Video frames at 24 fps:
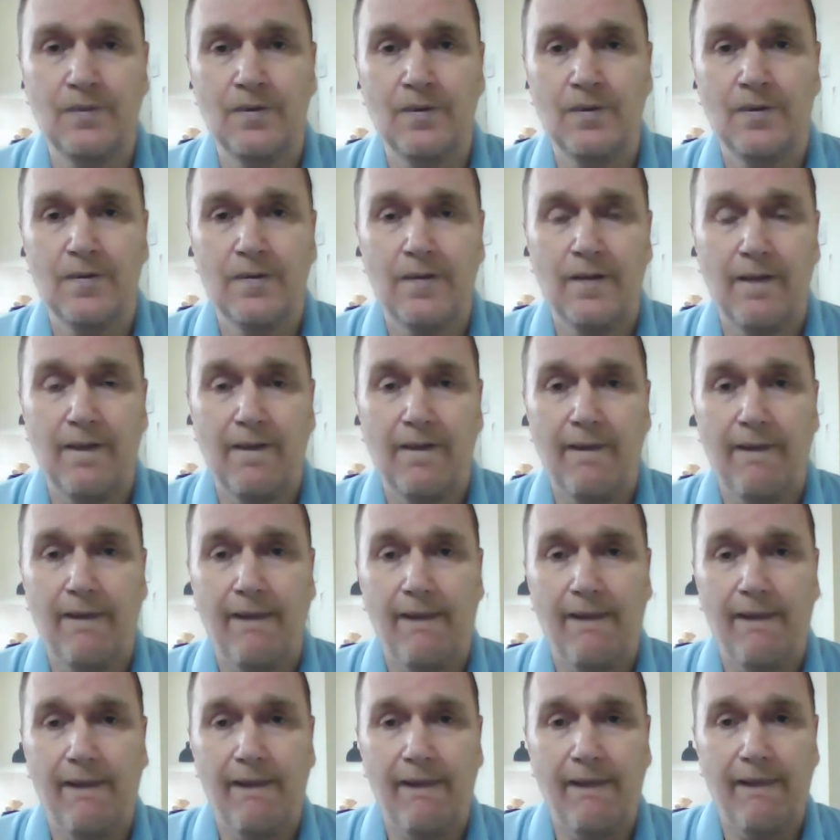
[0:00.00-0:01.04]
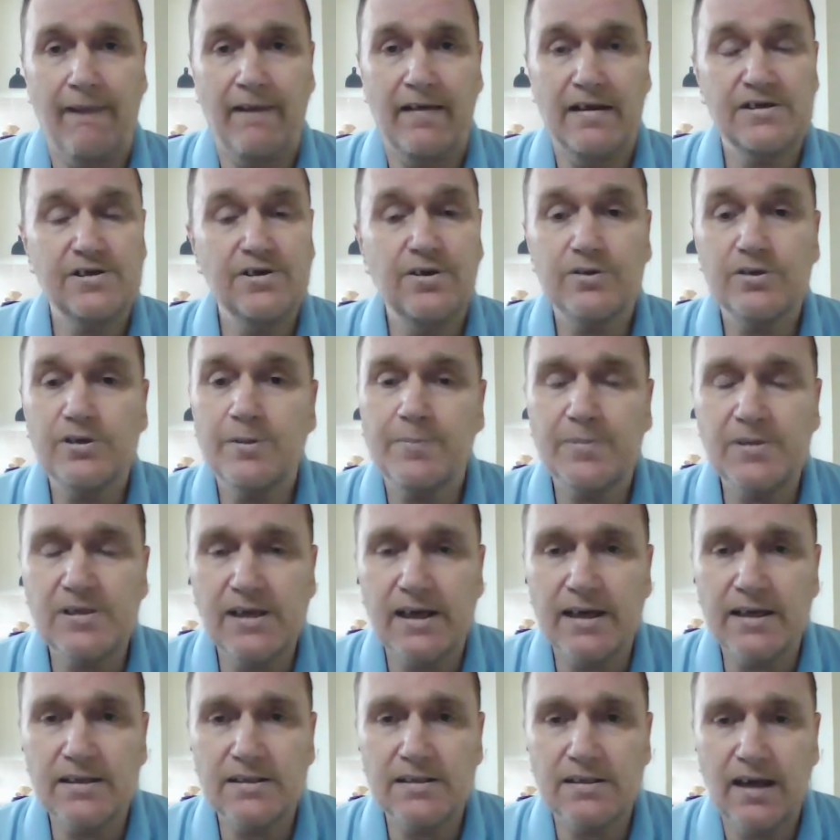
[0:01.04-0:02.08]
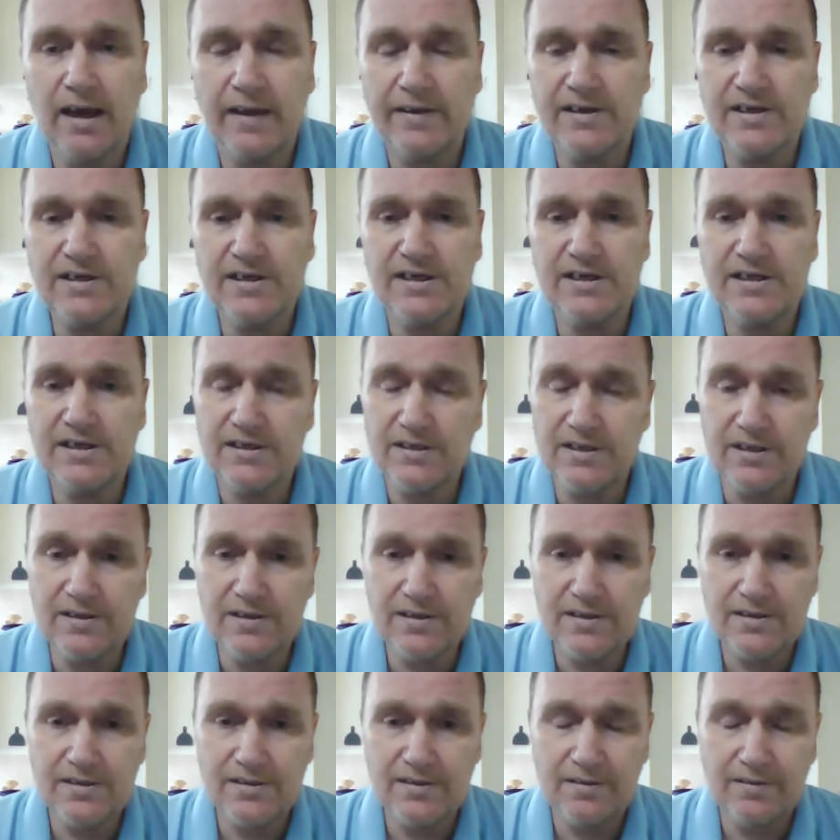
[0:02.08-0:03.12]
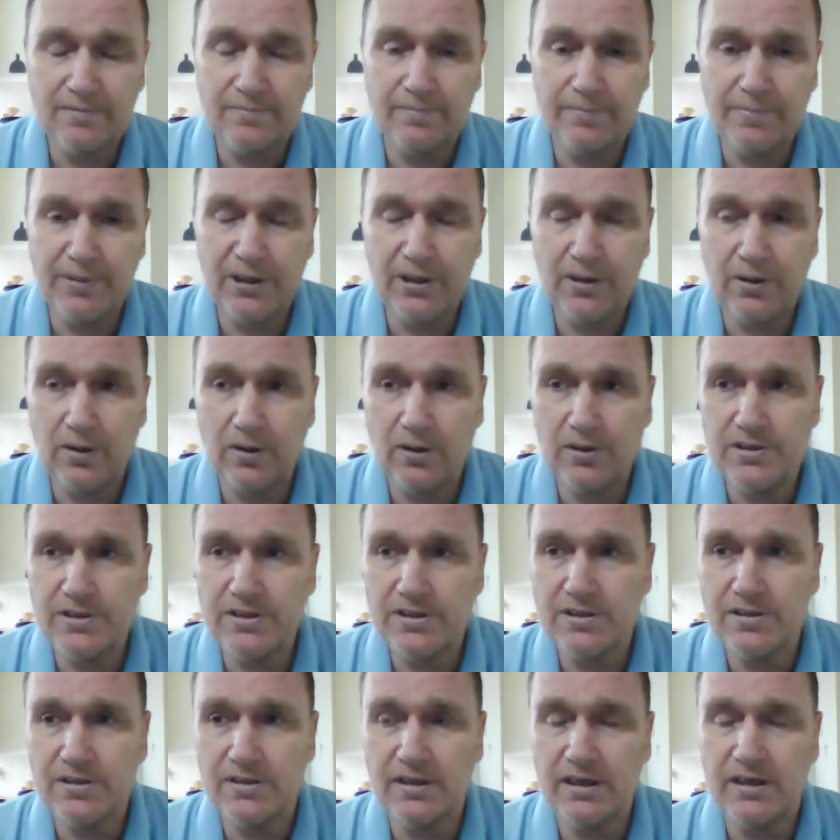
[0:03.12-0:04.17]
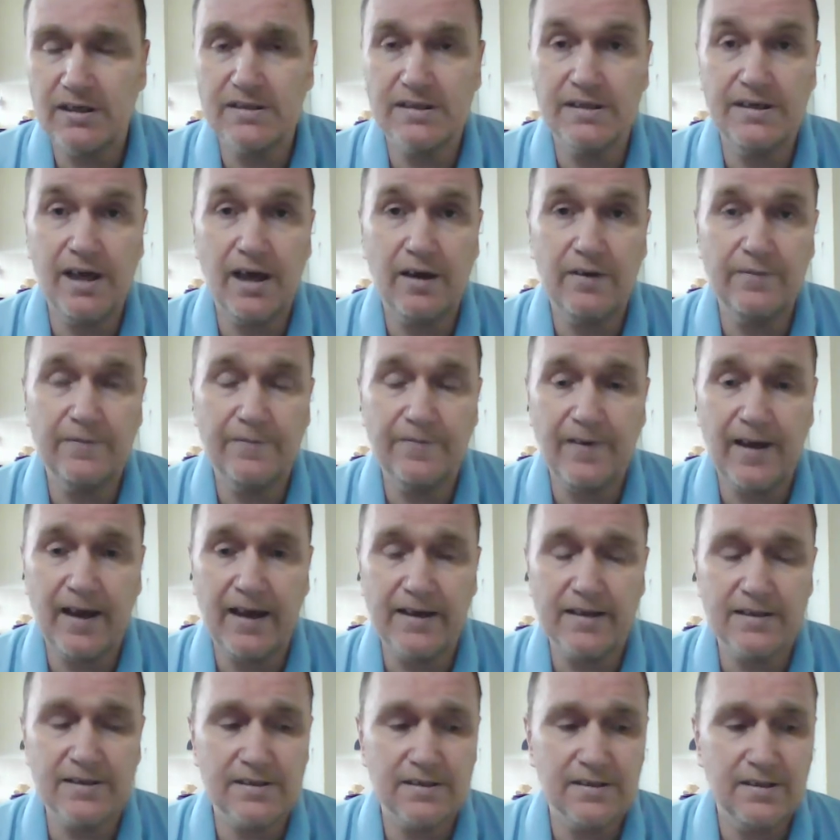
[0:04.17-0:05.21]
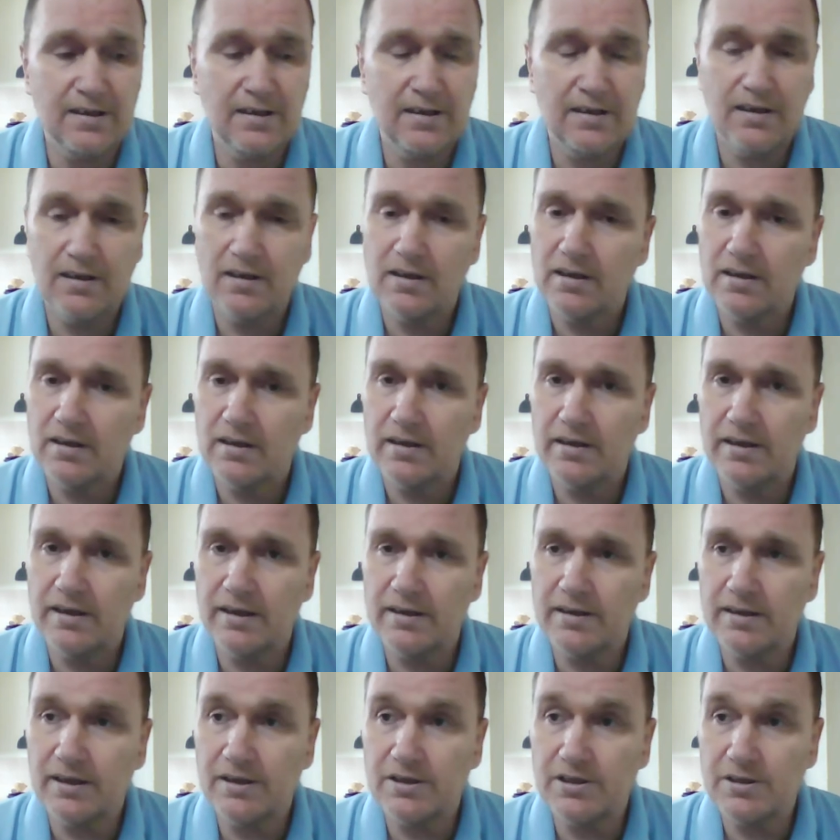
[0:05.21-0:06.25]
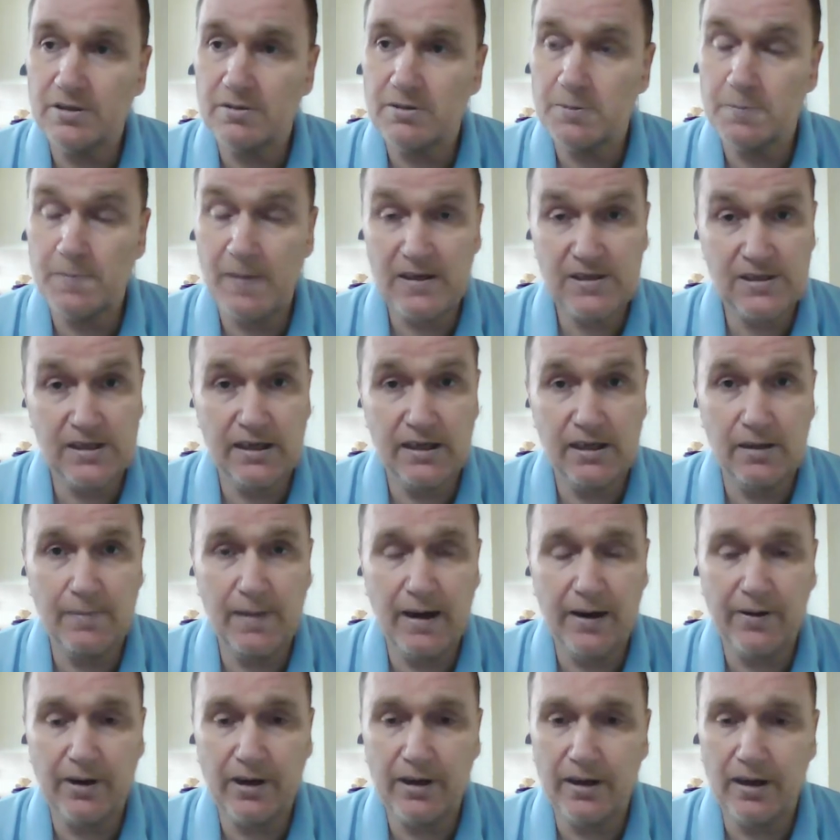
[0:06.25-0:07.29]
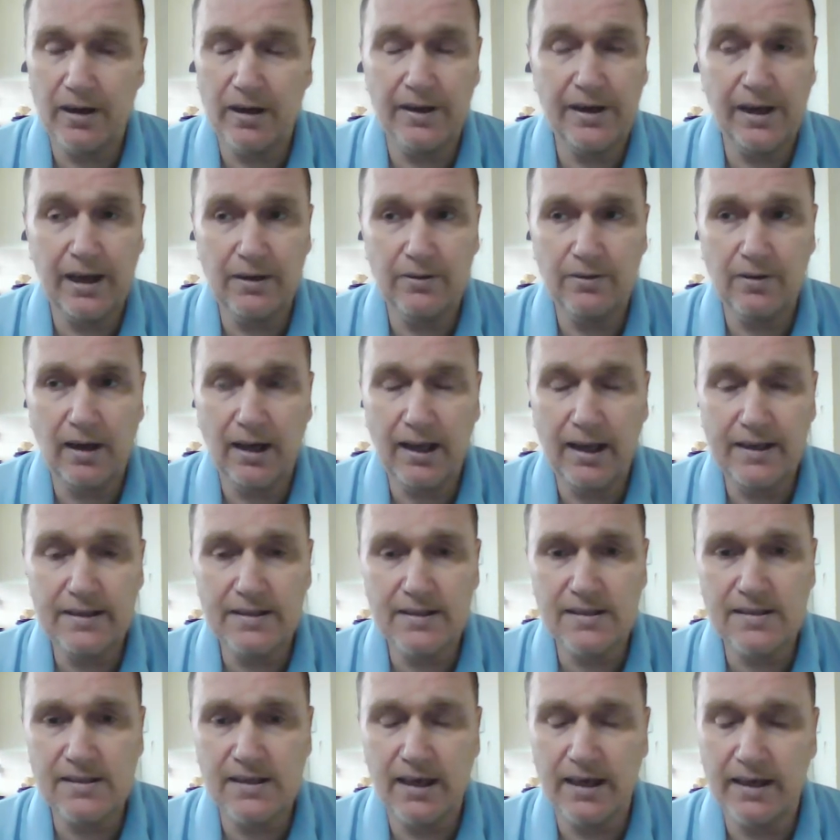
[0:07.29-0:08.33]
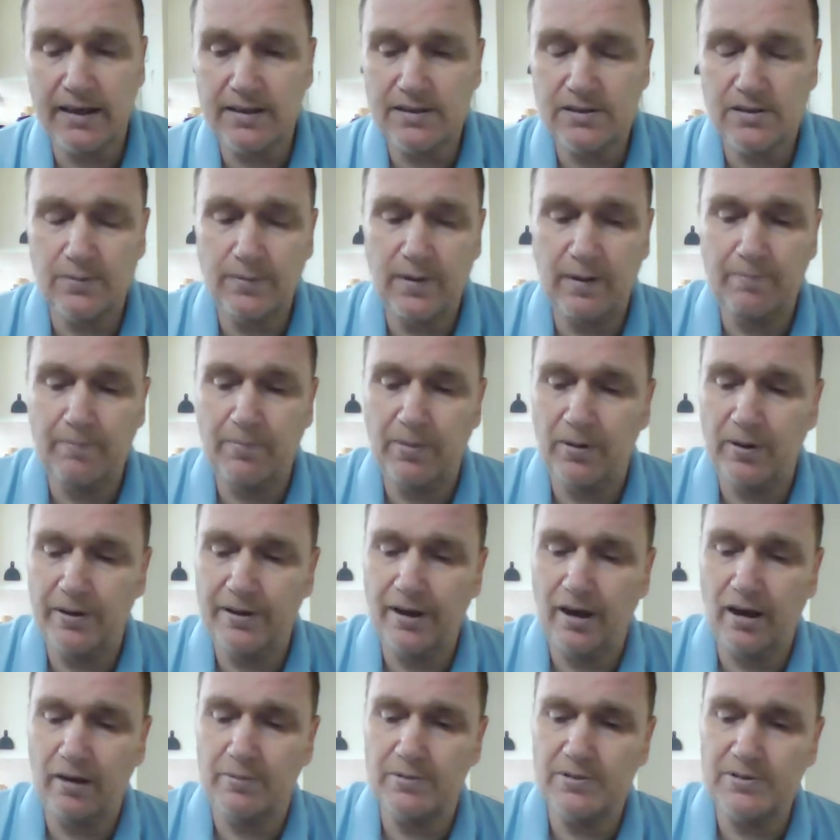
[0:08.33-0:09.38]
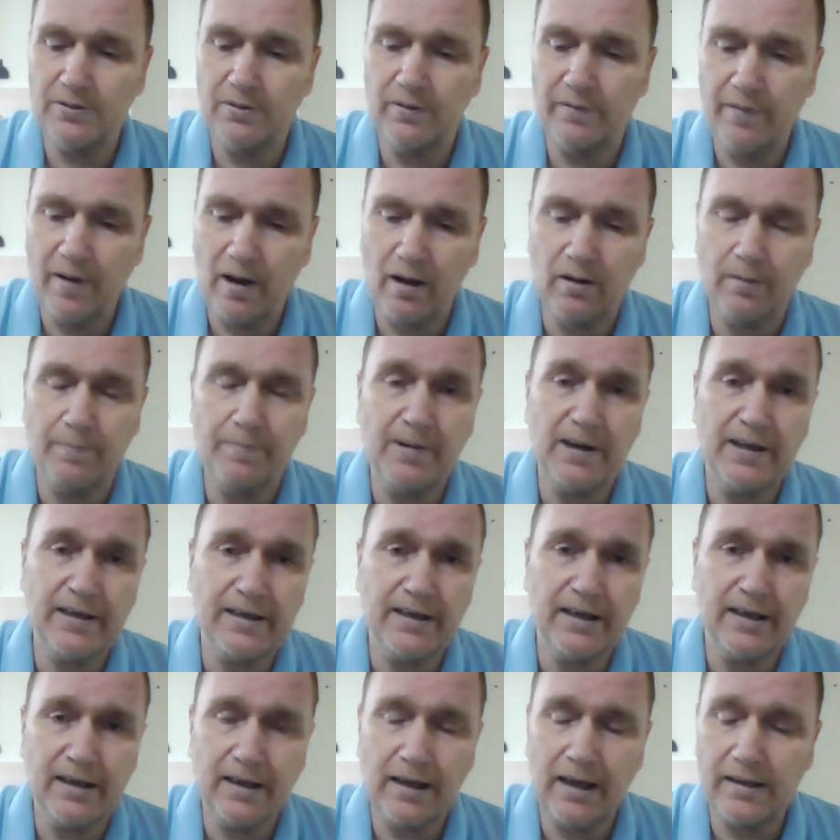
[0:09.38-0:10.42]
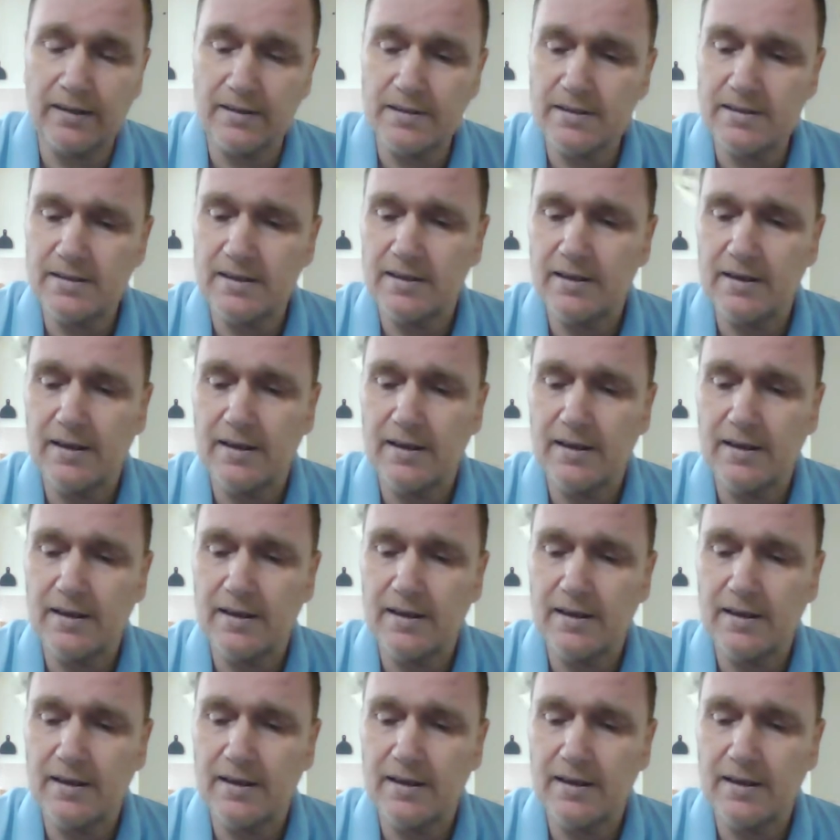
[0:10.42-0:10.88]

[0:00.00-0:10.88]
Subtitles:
It's not to protect other citizens, because it's a known fact that, especially in America, although I hate to say it, because at one point I was sort of blinking guns,